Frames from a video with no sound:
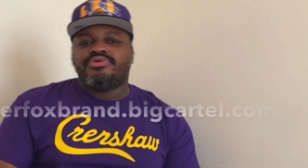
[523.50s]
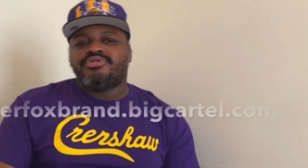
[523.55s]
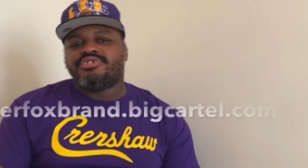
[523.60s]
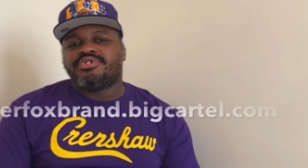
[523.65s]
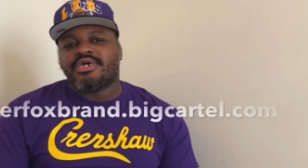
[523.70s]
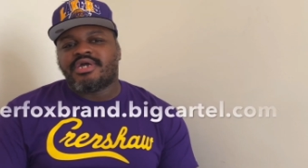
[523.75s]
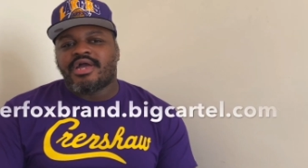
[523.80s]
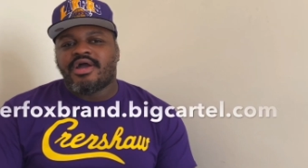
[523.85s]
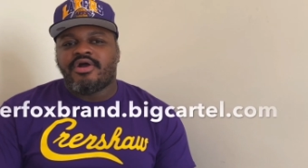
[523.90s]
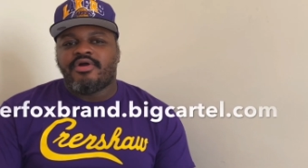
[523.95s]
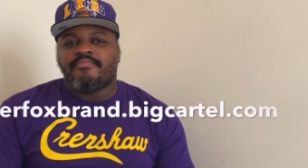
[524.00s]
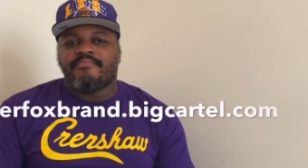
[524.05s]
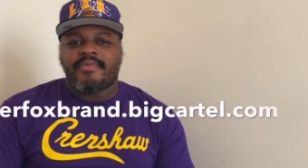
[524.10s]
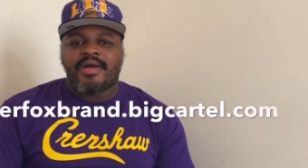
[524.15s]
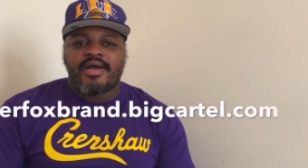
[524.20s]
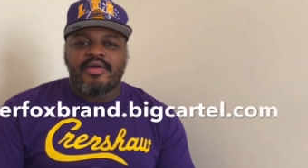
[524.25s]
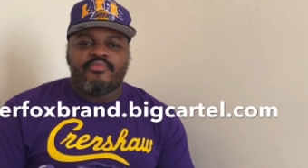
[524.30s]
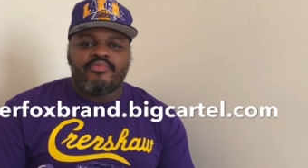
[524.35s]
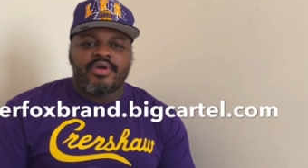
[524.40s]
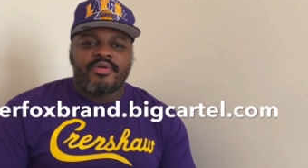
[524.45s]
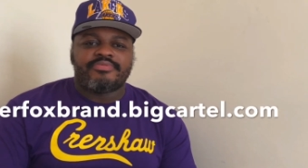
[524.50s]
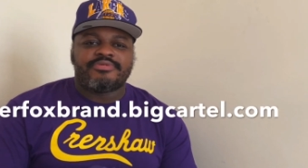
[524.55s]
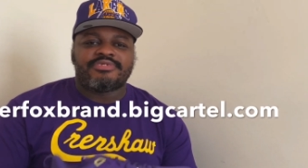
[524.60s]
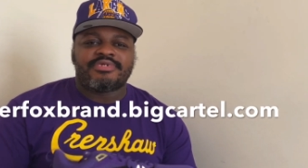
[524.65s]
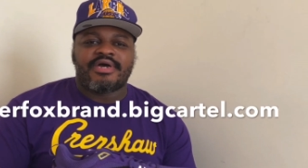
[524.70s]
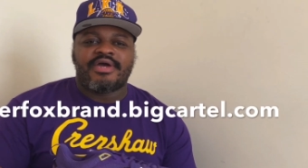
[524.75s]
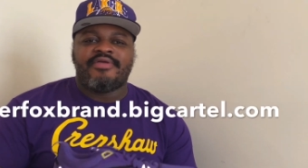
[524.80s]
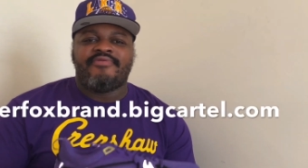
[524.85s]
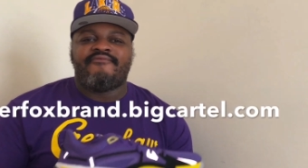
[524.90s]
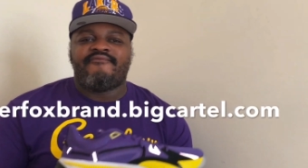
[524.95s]
check out my
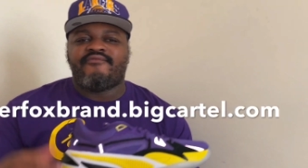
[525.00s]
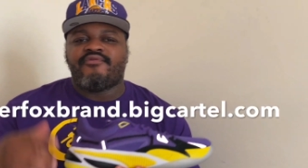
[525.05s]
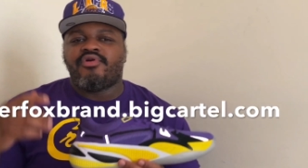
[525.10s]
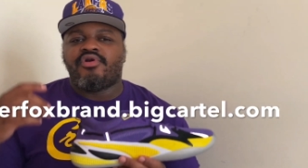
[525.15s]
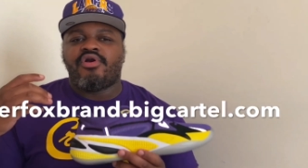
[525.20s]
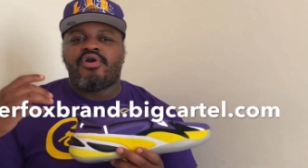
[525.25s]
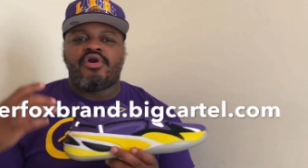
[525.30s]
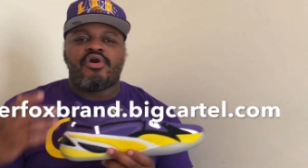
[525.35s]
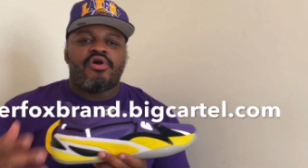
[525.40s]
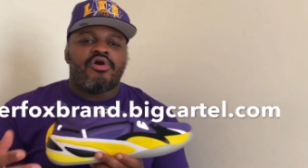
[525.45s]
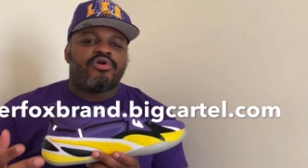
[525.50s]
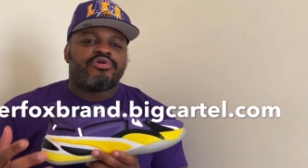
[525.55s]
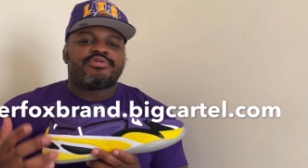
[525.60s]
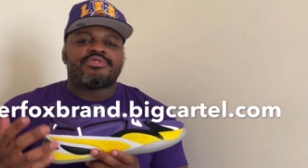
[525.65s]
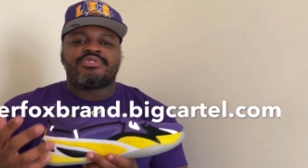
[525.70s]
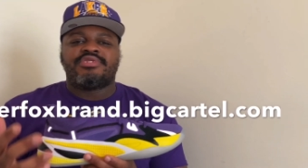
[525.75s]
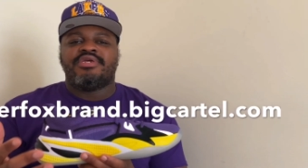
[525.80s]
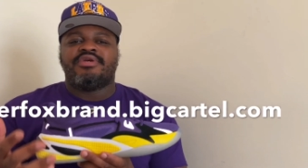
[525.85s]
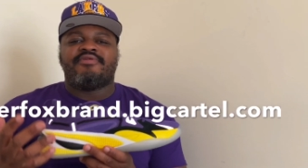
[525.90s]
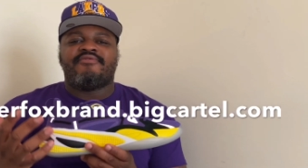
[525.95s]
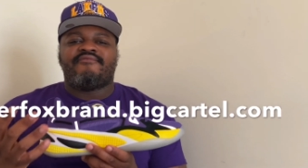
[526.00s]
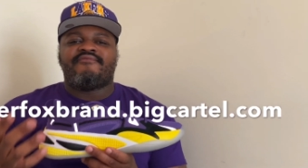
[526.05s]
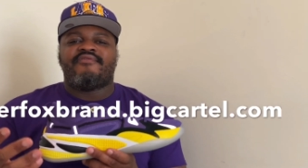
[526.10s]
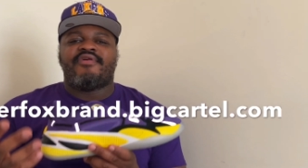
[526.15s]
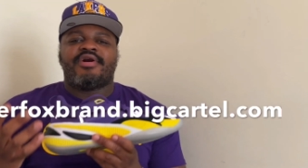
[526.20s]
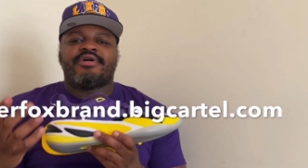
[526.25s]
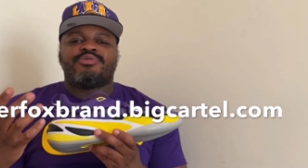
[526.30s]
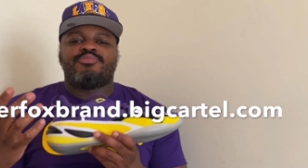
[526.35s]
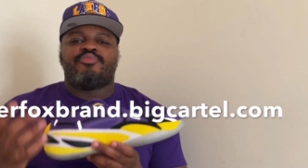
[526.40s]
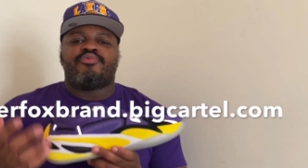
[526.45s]
website for all Sneaker
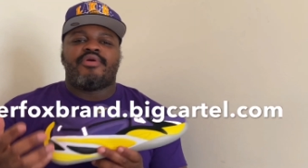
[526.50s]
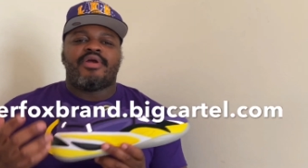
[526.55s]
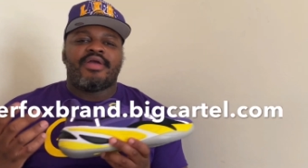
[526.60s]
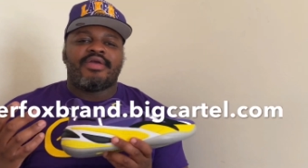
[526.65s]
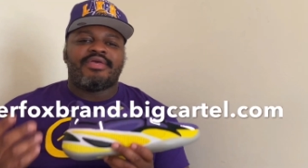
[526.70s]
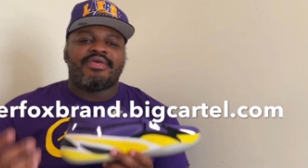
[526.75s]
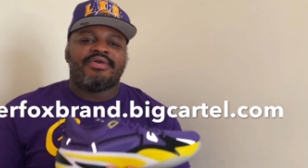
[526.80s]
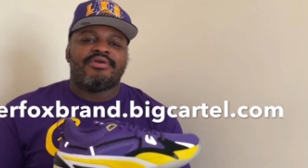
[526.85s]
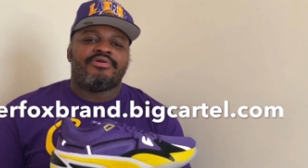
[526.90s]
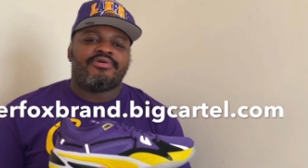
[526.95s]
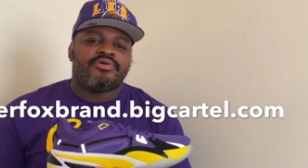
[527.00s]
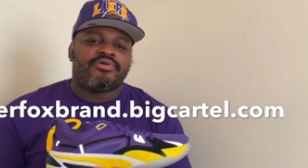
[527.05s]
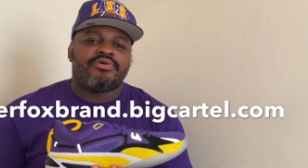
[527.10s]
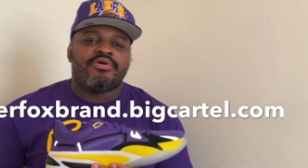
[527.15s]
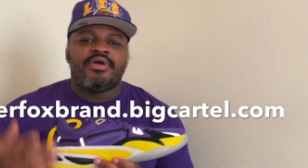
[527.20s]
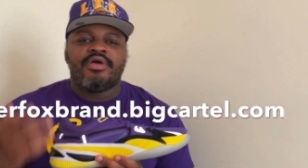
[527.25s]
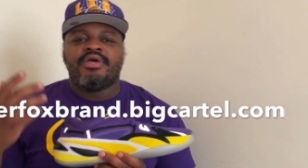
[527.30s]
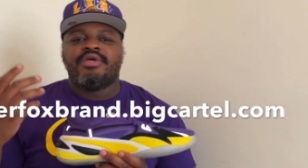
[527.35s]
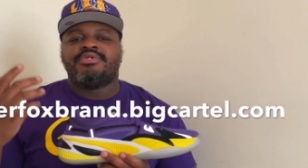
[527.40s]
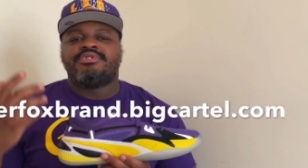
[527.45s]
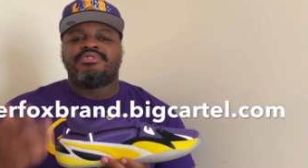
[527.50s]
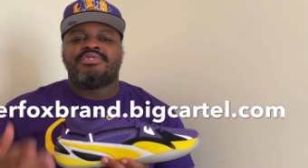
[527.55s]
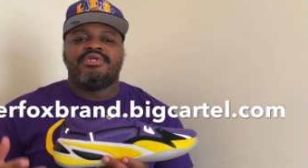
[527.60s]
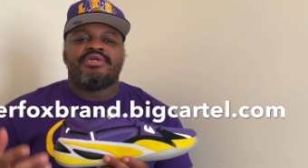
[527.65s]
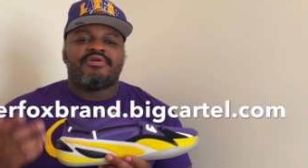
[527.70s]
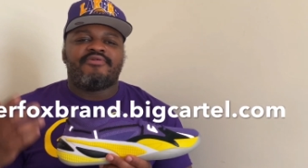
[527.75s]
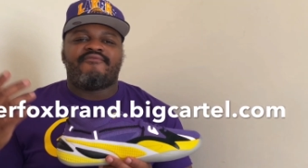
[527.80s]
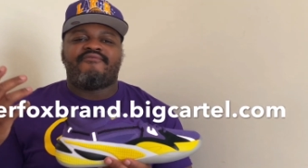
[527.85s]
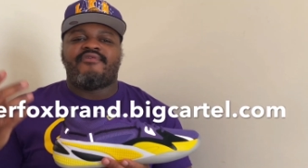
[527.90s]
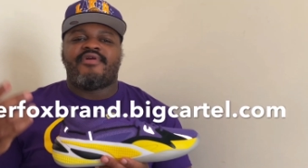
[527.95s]
Fox Brand gear,
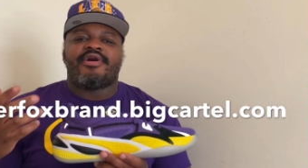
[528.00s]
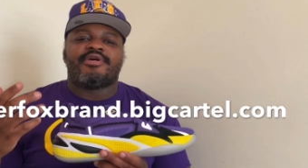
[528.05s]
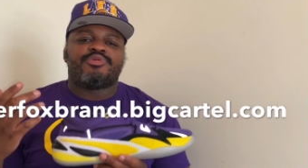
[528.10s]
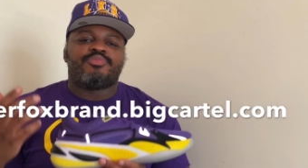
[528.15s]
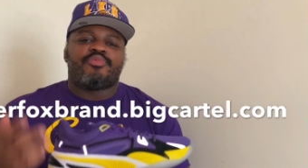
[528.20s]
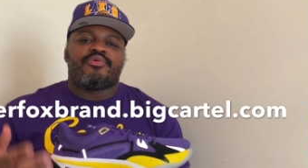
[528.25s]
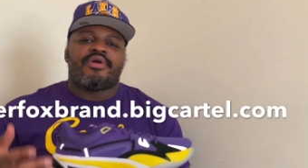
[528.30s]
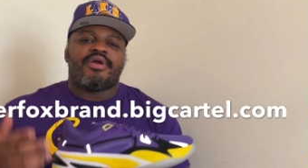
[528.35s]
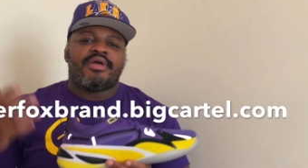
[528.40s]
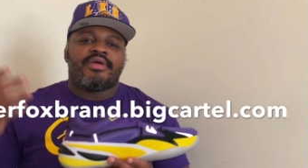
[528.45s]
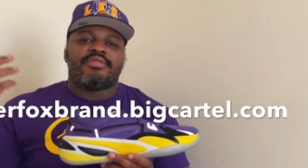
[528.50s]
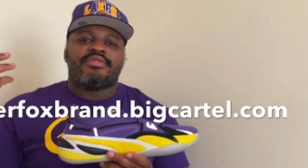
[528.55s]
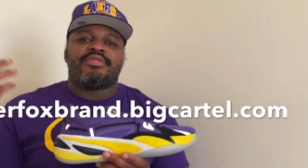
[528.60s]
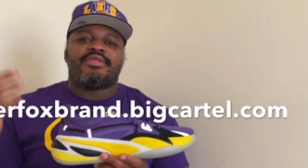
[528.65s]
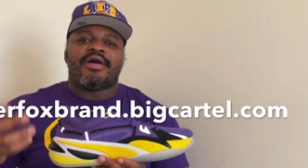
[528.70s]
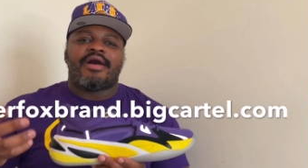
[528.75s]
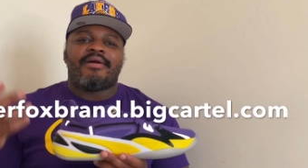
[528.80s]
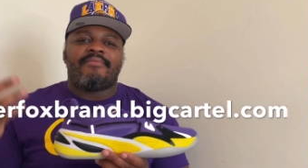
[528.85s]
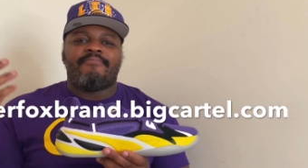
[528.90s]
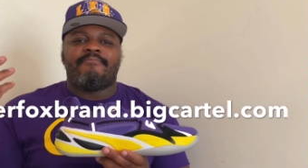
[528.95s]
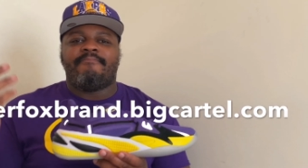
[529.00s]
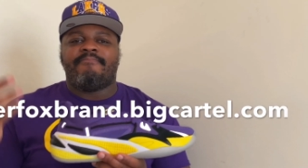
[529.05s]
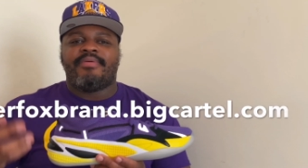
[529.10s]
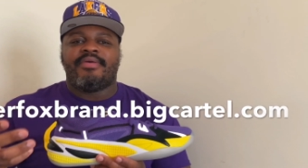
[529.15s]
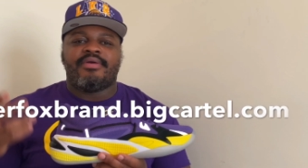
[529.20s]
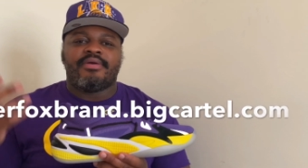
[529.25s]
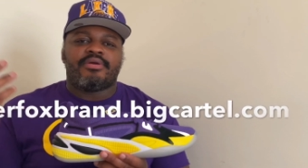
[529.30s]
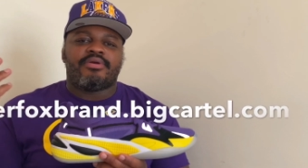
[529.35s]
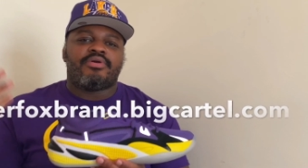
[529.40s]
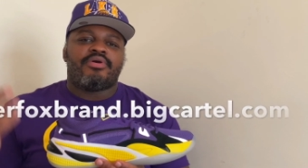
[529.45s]
sneaker fox brand dot
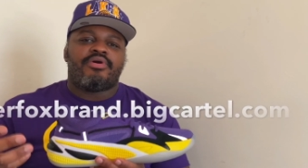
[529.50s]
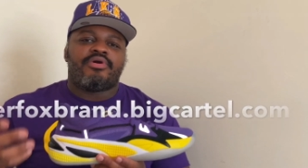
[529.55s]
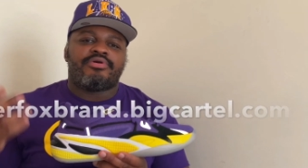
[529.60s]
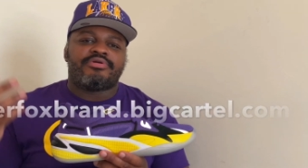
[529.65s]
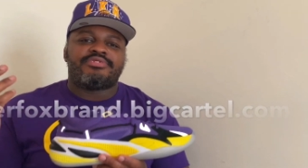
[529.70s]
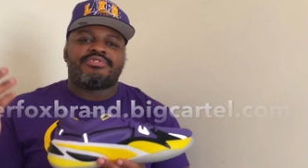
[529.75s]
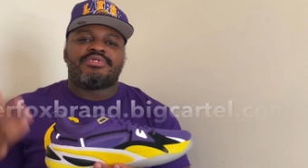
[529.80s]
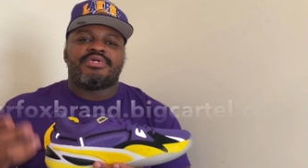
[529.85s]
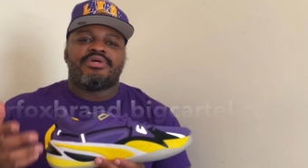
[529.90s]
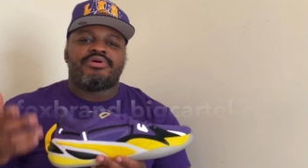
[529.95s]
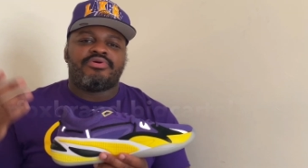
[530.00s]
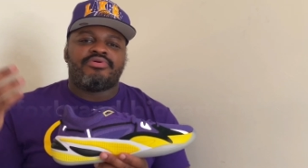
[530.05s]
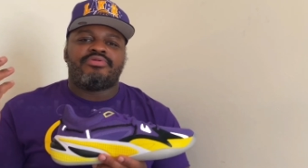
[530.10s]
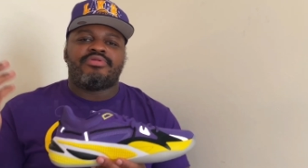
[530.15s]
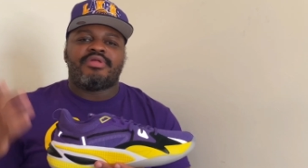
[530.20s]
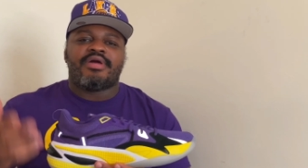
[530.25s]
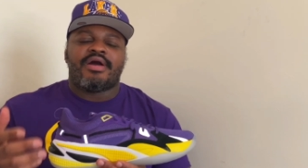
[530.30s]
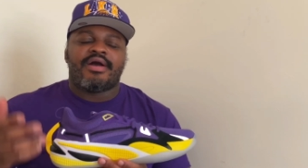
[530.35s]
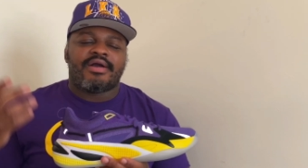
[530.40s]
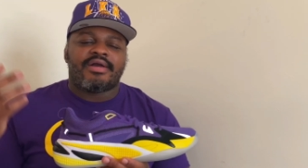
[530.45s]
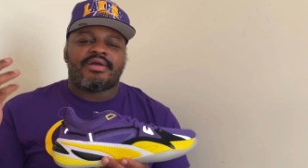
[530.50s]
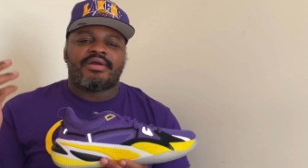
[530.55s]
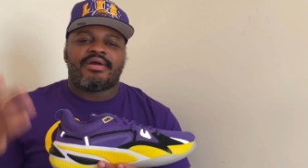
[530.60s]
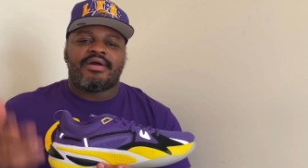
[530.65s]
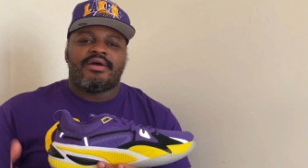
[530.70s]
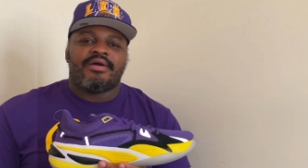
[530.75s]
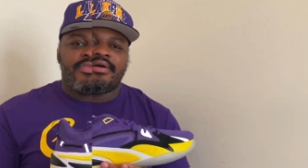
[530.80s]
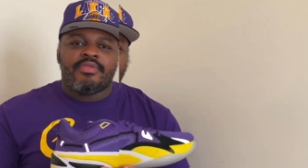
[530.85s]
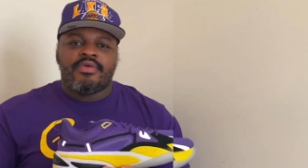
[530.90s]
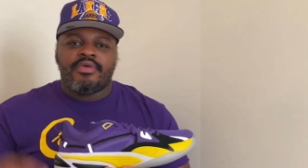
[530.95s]
big cartel dot
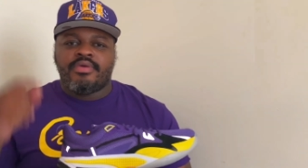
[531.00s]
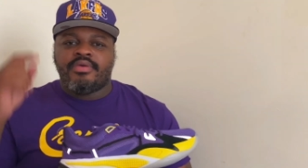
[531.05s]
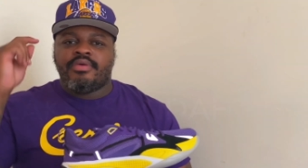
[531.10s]
com.